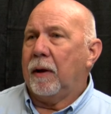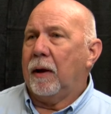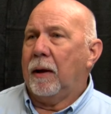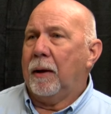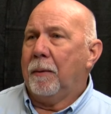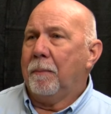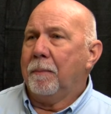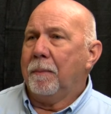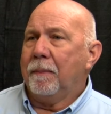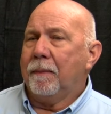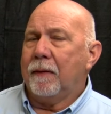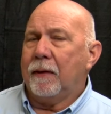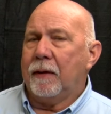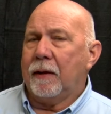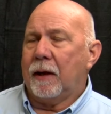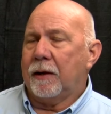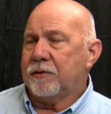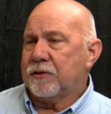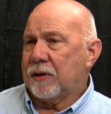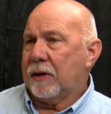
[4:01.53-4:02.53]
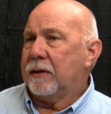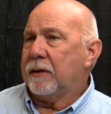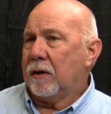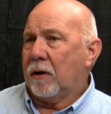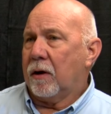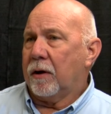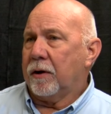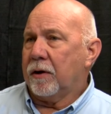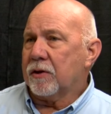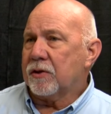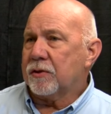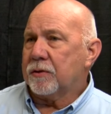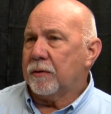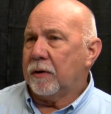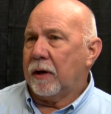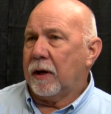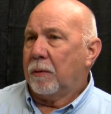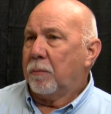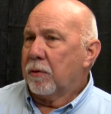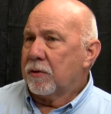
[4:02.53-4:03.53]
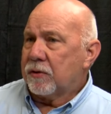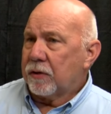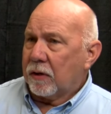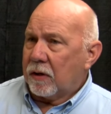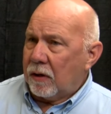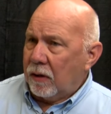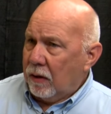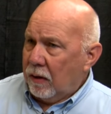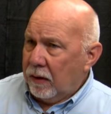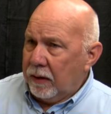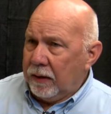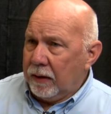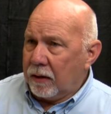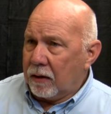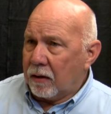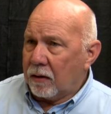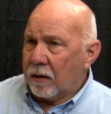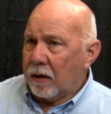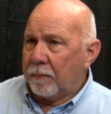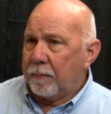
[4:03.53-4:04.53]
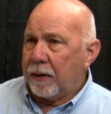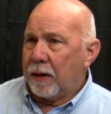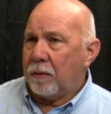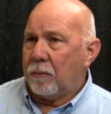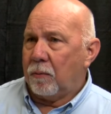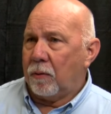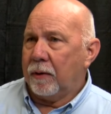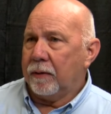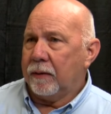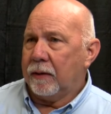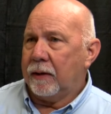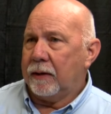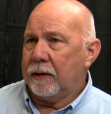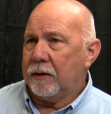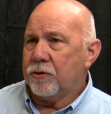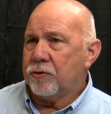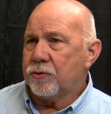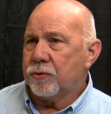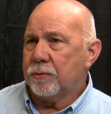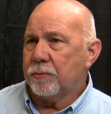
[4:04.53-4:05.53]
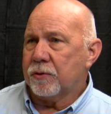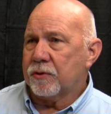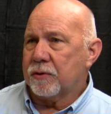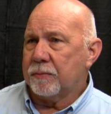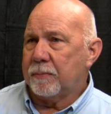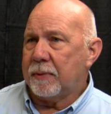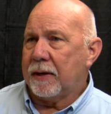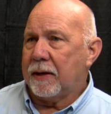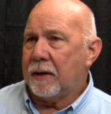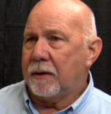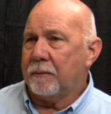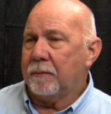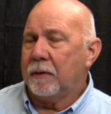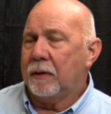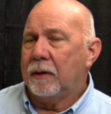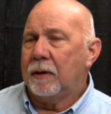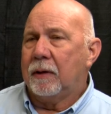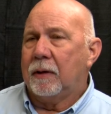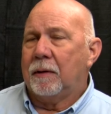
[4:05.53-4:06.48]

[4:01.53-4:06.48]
I sat in the audience and I wasn't clear about what that issue was about.